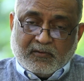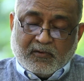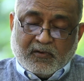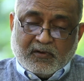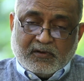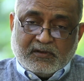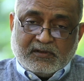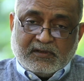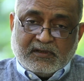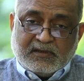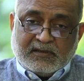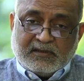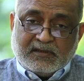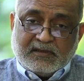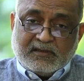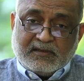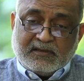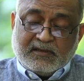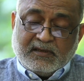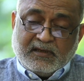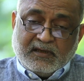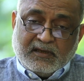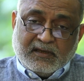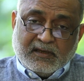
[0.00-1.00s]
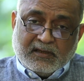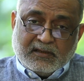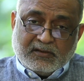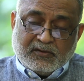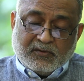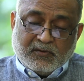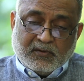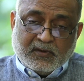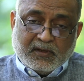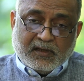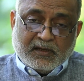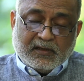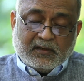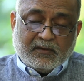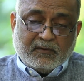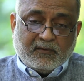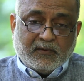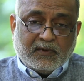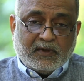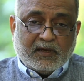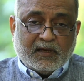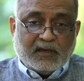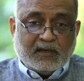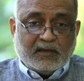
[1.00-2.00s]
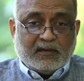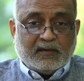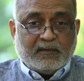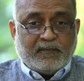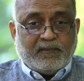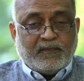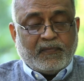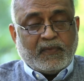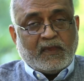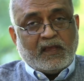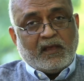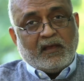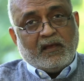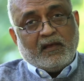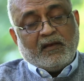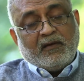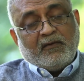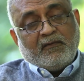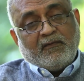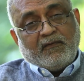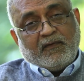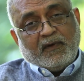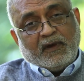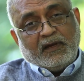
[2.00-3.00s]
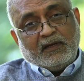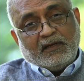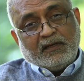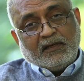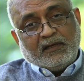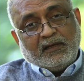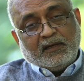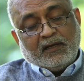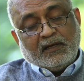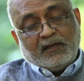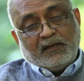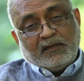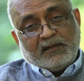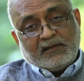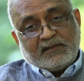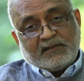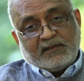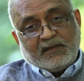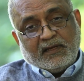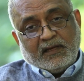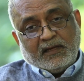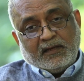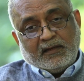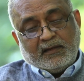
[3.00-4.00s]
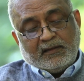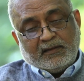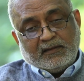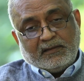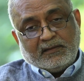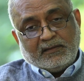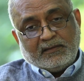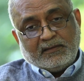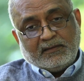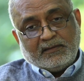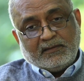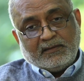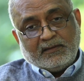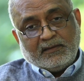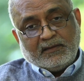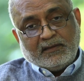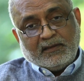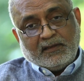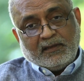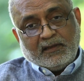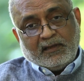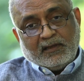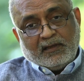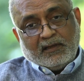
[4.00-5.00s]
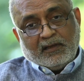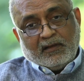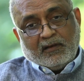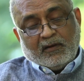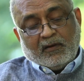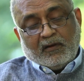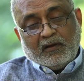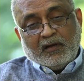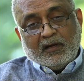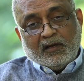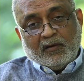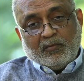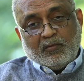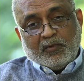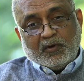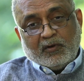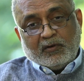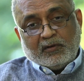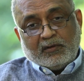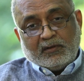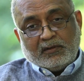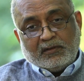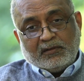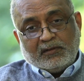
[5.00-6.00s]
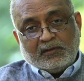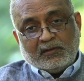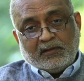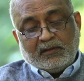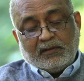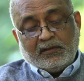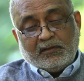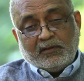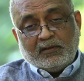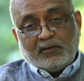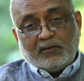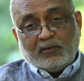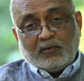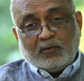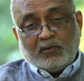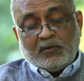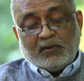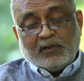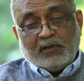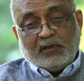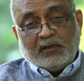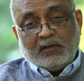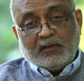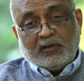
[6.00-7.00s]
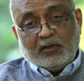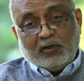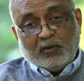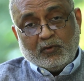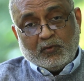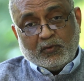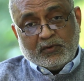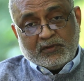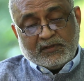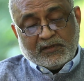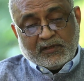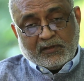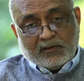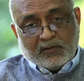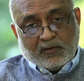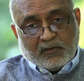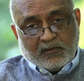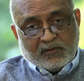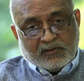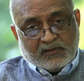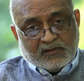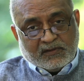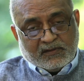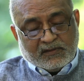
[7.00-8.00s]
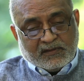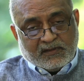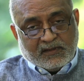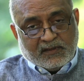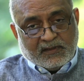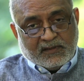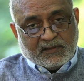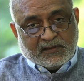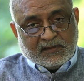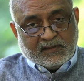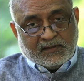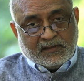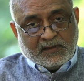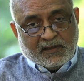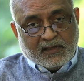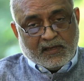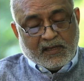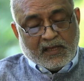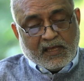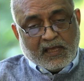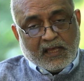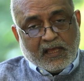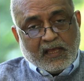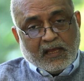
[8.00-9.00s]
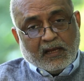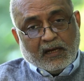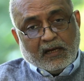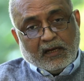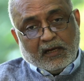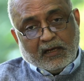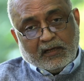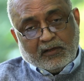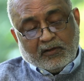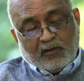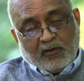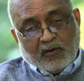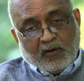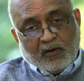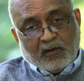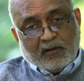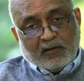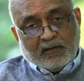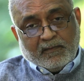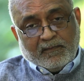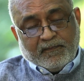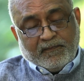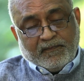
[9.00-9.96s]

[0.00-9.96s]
consciousness is needed so that we can finally understand all about the total universal consciousness. Later on,